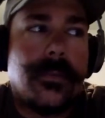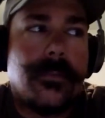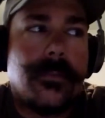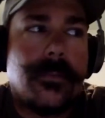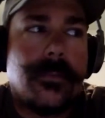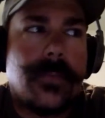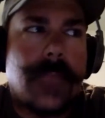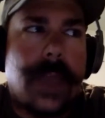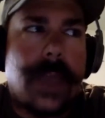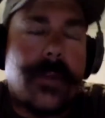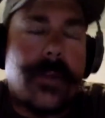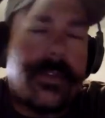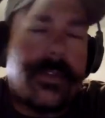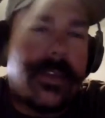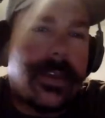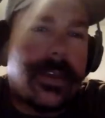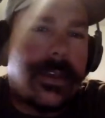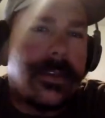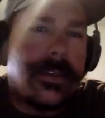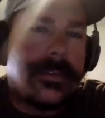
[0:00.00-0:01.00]
How
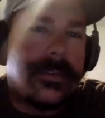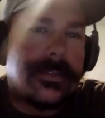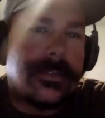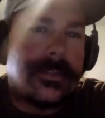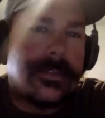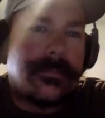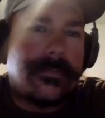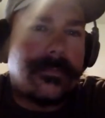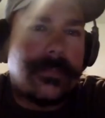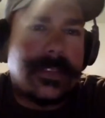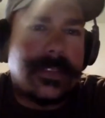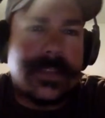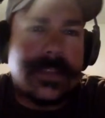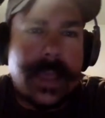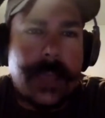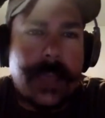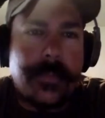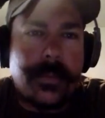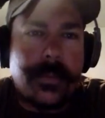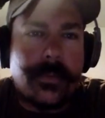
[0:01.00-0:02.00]
thick is the
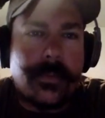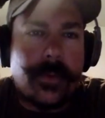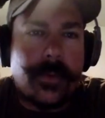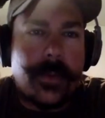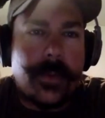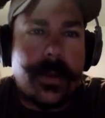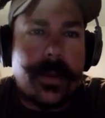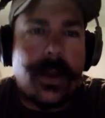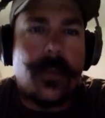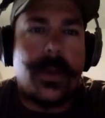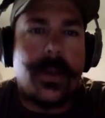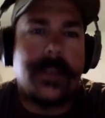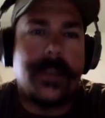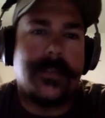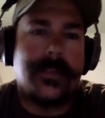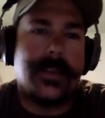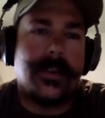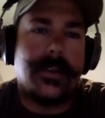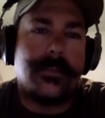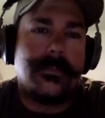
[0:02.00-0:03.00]
scapular rib on a
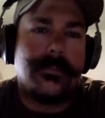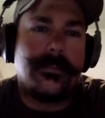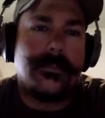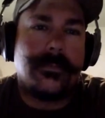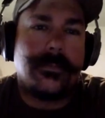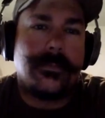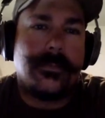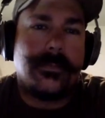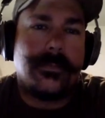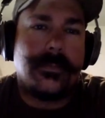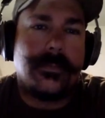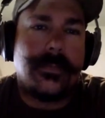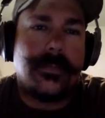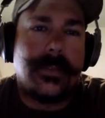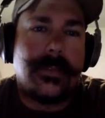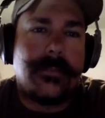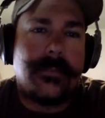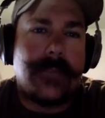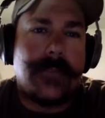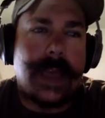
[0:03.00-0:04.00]
whitetail?
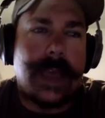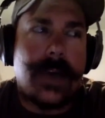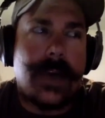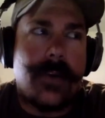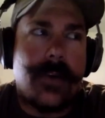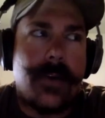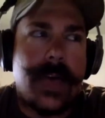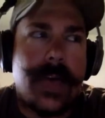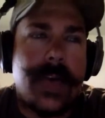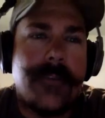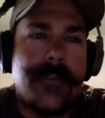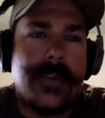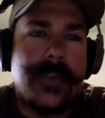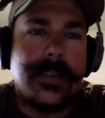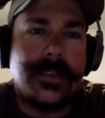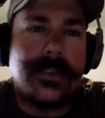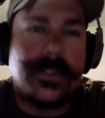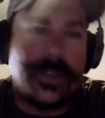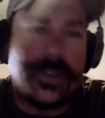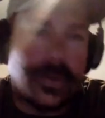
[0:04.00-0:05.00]
How heavy is
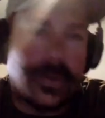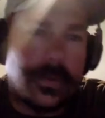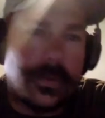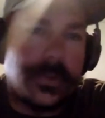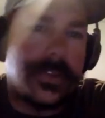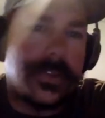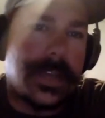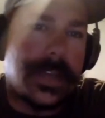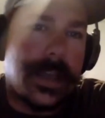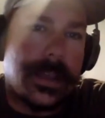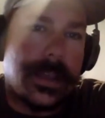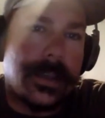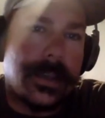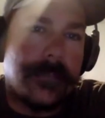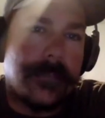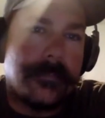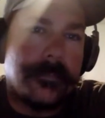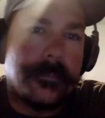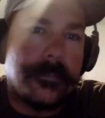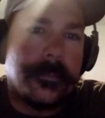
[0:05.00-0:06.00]
the shoulder socket?
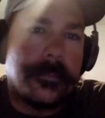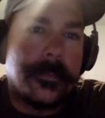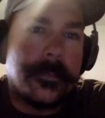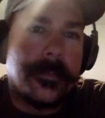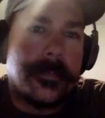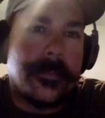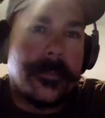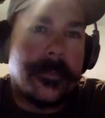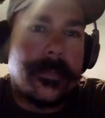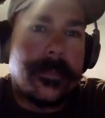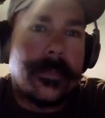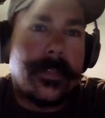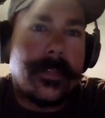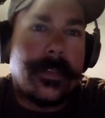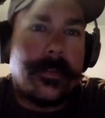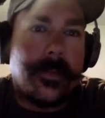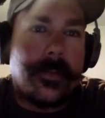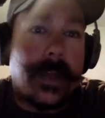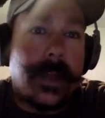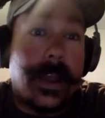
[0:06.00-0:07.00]

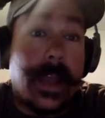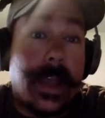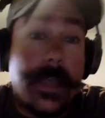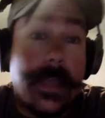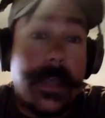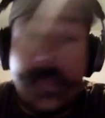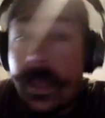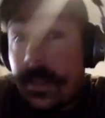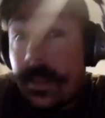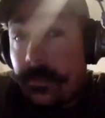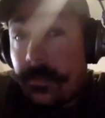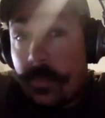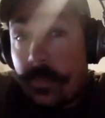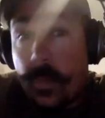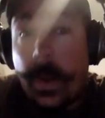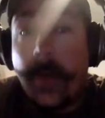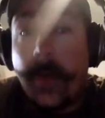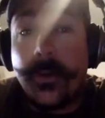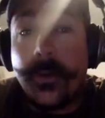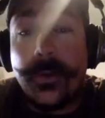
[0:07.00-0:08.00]
Right. And
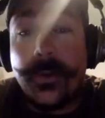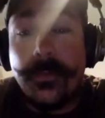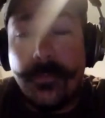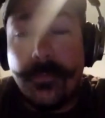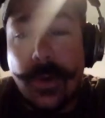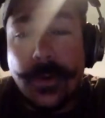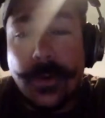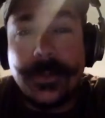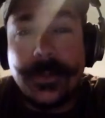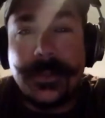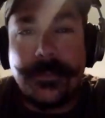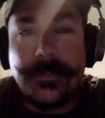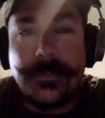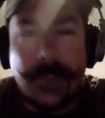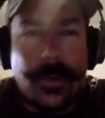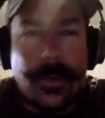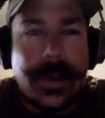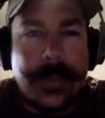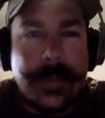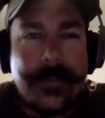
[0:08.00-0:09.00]
where do most
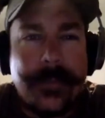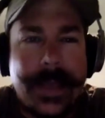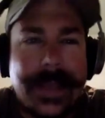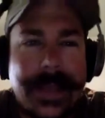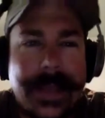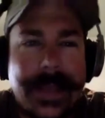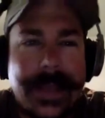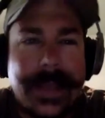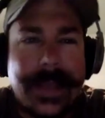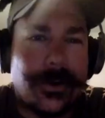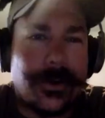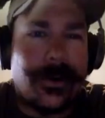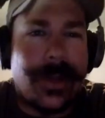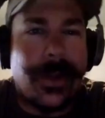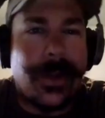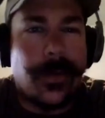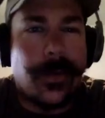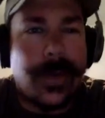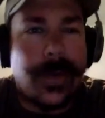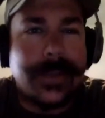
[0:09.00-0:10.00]
bone impacts occur on
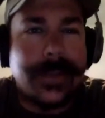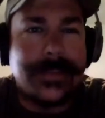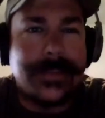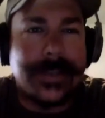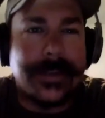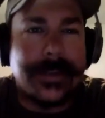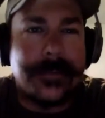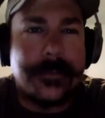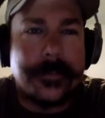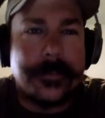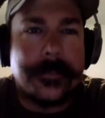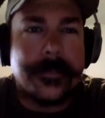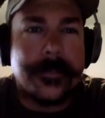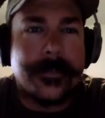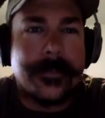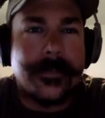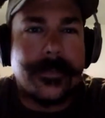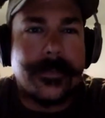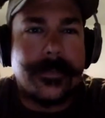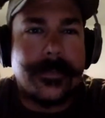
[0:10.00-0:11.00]
a whitetail?
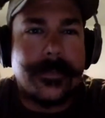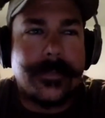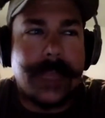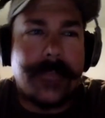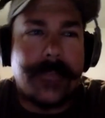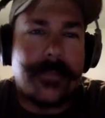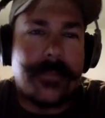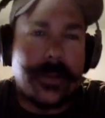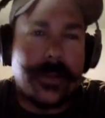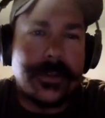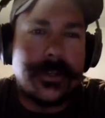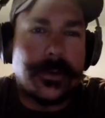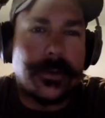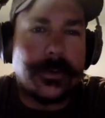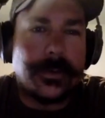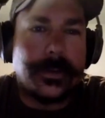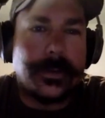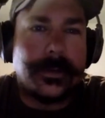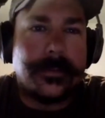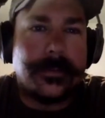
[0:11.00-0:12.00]
That front
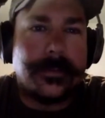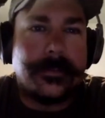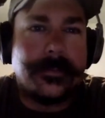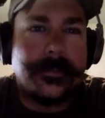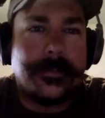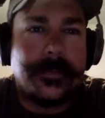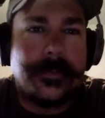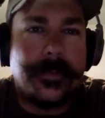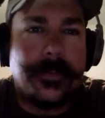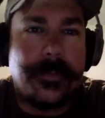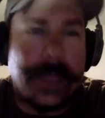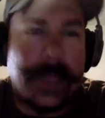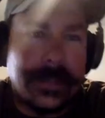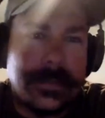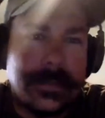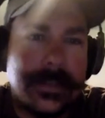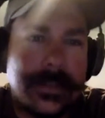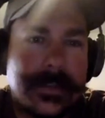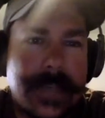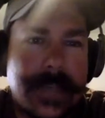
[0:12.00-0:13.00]
shoulder, base
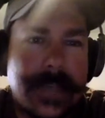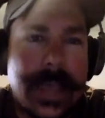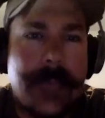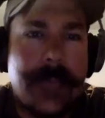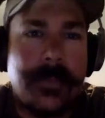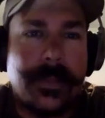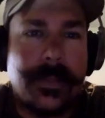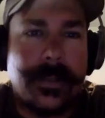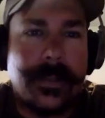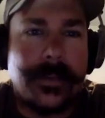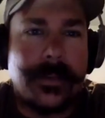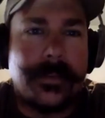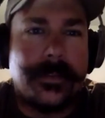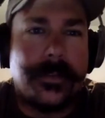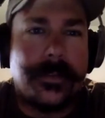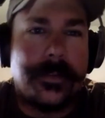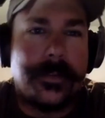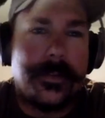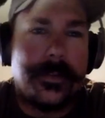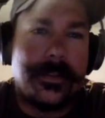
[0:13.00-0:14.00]
of the scapula.
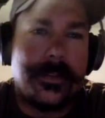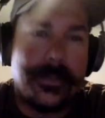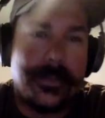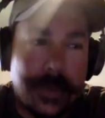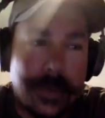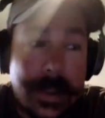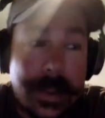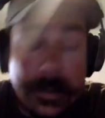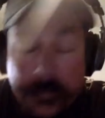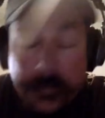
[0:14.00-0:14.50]
Right.